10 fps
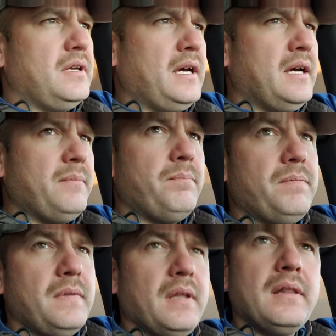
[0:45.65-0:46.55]
uh,
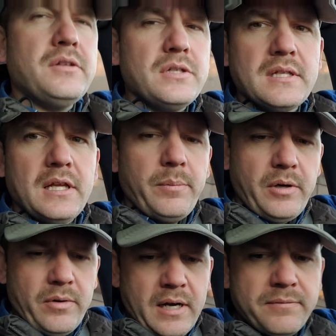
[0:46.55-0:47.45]
just a little
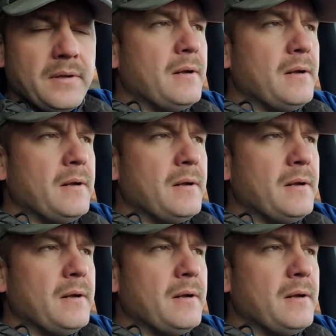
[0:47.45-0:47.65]
bit rough.